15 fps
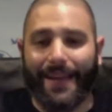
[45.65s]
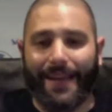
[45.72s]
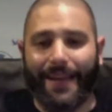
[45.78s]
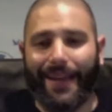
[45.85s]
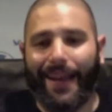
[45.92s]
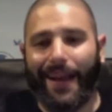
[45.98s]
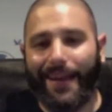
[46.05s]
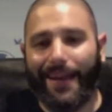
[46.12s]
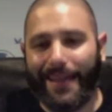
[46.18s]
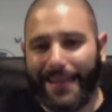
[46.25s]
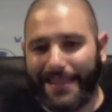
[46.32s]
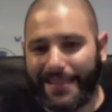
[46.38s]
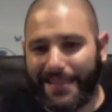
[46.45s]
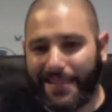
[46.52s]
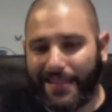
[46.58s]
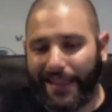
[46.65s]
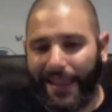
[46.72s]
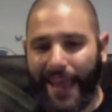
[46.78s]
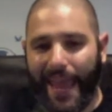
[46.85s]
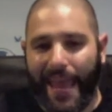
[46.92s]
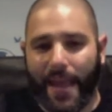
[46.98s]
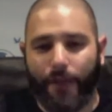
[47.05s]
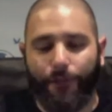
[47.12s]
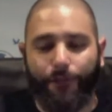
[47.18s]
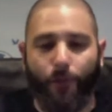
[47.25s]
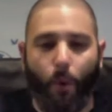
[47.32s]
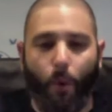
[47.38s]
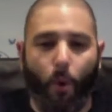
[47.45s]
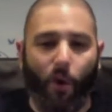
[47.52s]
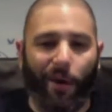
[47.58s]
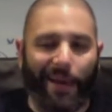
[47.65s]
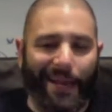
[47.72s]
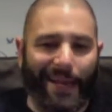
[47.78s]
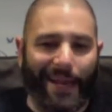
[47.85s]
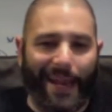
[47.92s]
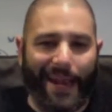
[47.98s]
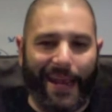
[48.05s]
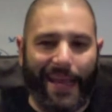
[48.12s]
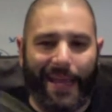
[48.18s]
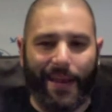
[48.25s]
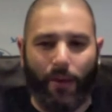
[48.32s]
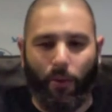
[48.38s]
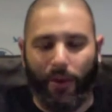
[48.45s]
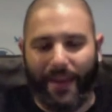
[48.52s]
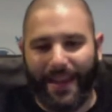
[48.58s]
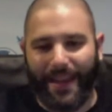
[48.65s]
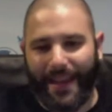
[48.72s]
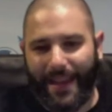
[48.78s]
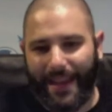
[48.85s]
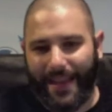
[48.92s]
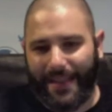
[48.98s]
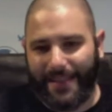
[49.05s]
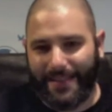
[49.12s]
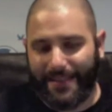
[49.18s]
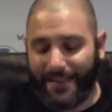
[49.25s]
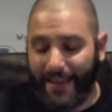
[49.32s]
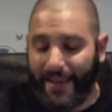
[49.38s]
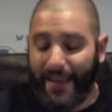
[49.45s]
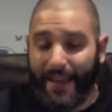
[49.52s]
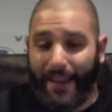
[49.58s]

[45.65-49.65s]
Canuck is slang for Canadian or Canadians.